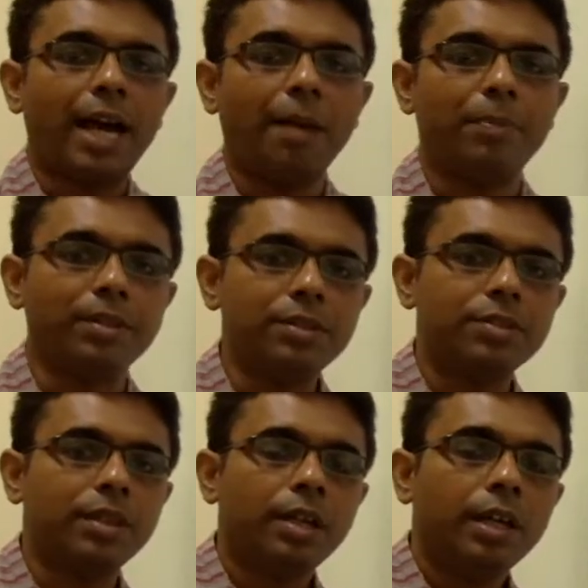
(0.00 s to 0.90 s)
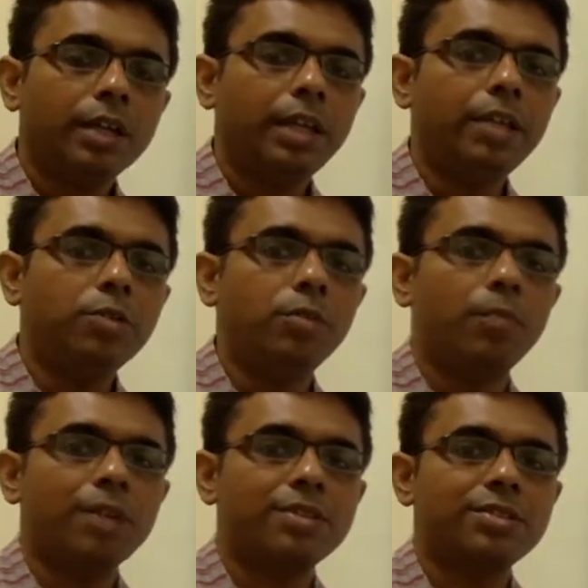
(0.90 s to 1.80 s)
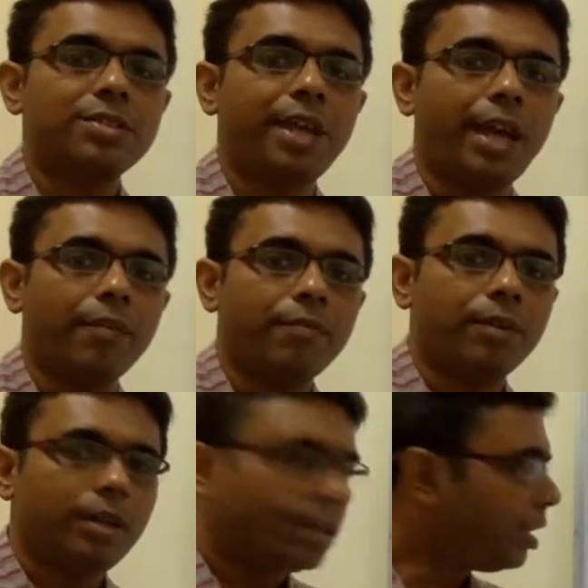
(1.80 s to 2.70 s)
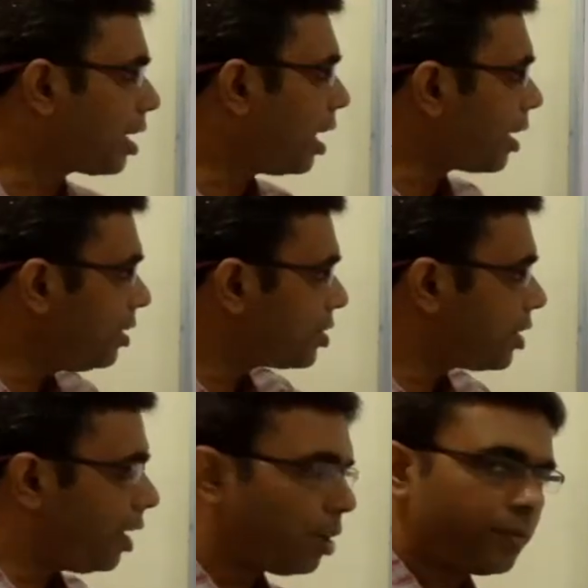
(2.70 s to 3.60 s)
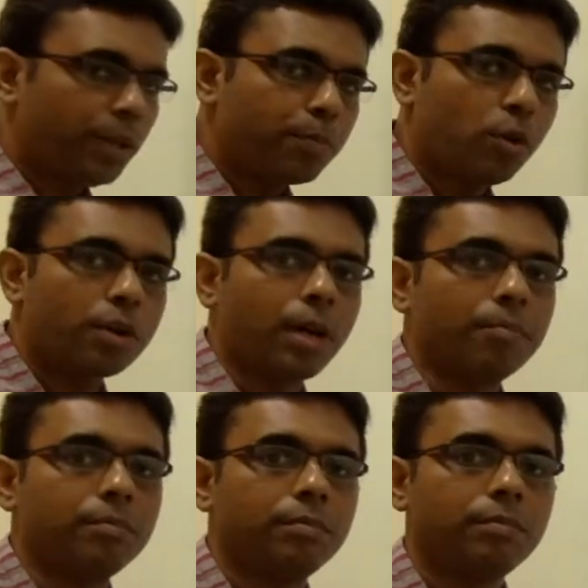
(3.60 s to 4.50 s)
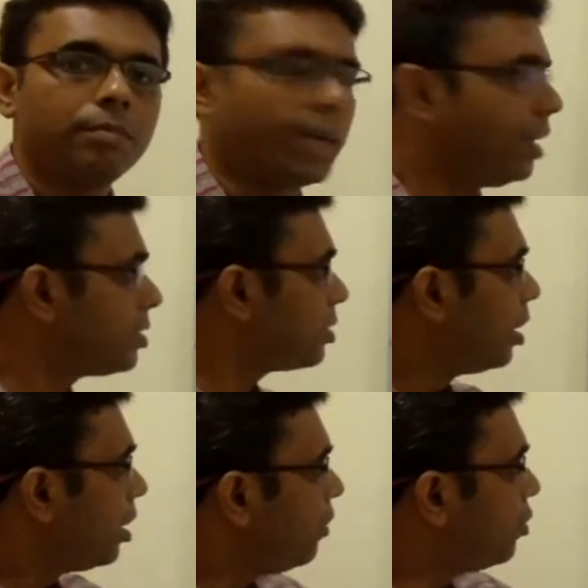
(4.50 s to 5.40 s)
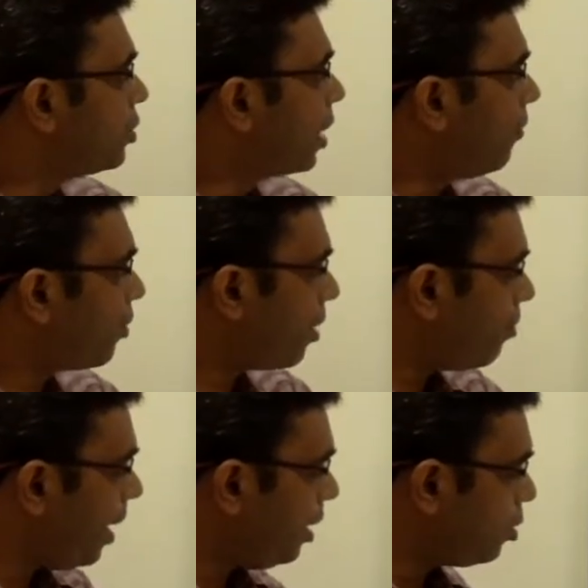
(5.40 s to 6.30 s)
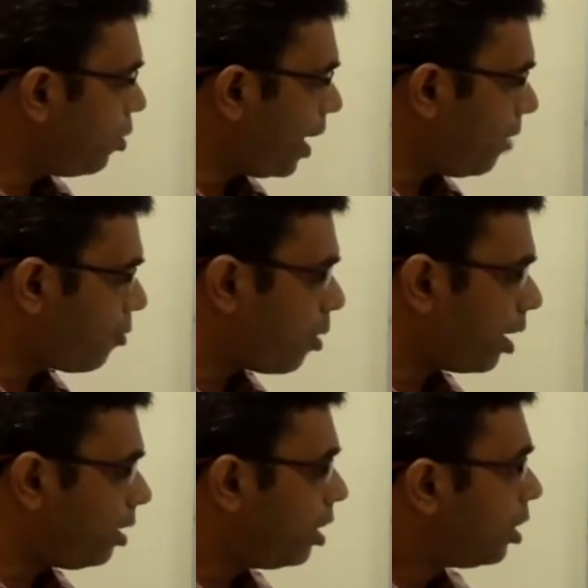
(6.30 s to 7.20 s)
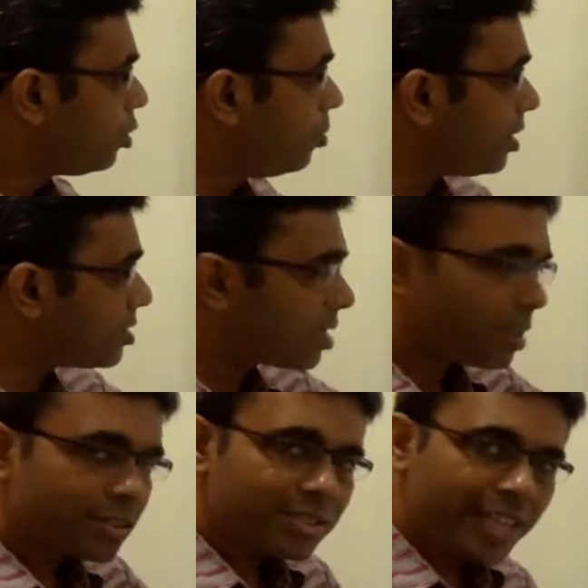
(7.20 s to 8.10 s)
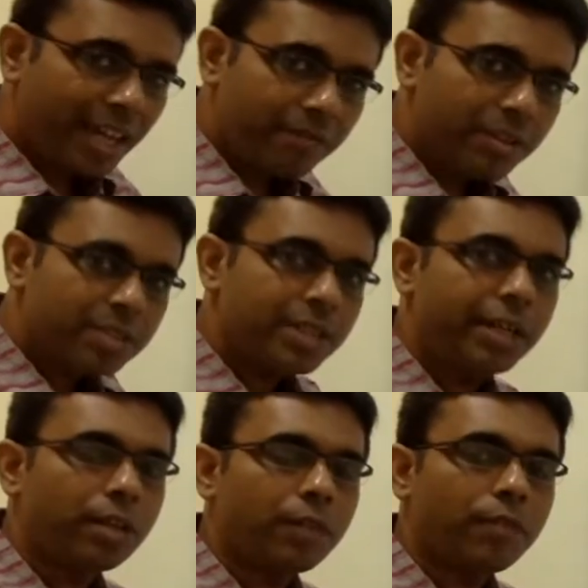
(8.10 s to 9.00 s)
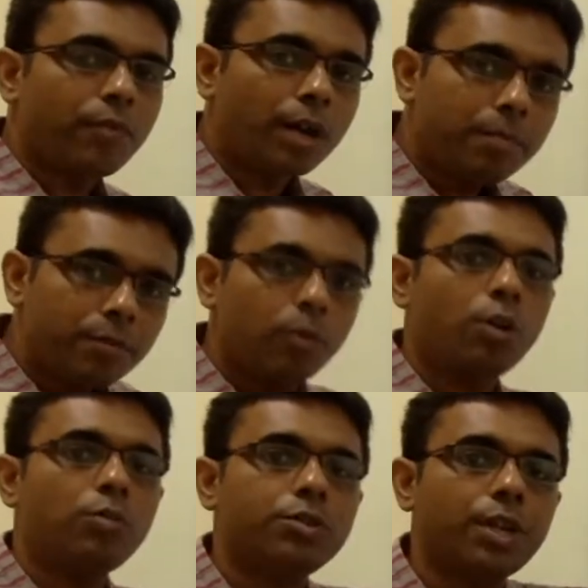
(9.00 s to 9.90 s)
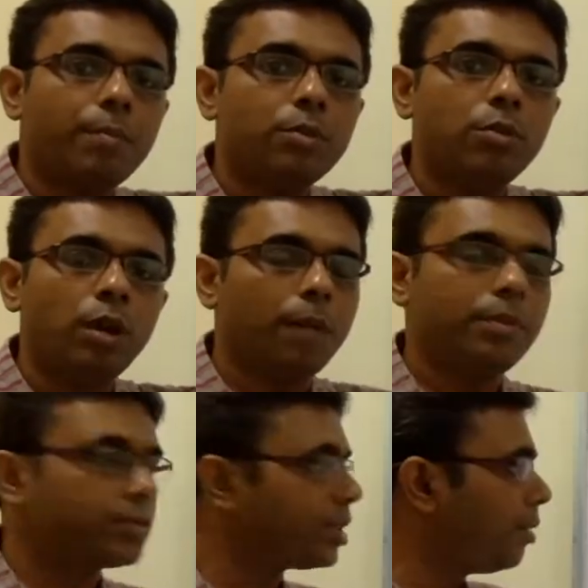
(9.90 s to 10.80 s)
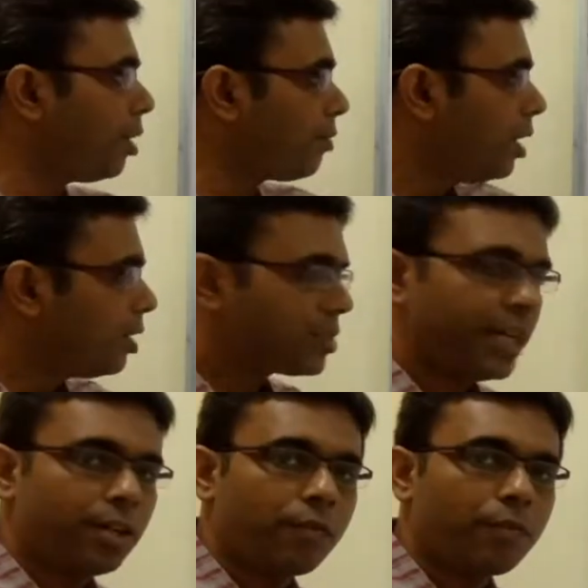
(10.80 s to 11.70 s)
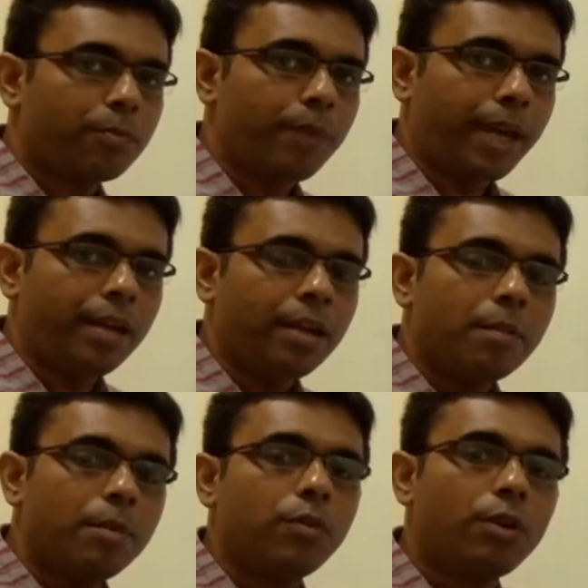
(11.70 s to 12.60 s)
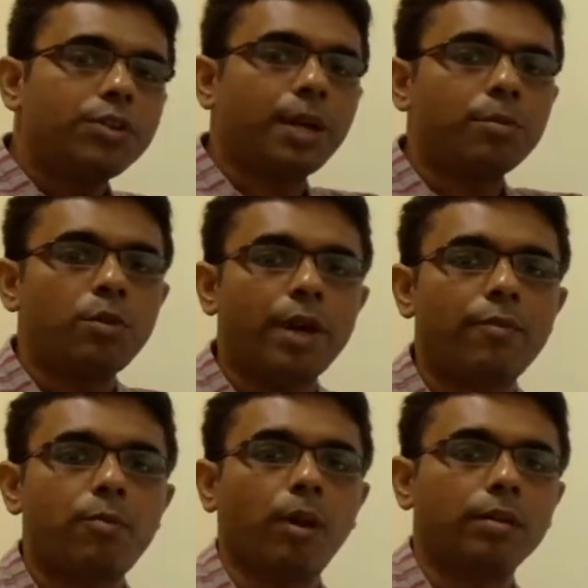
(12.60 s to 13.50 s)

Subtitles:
happens, then you must save the current state of the program. That is, if you jump from main to F1, you must save the state of F1 before you jump to save of state of main before you jump to F1.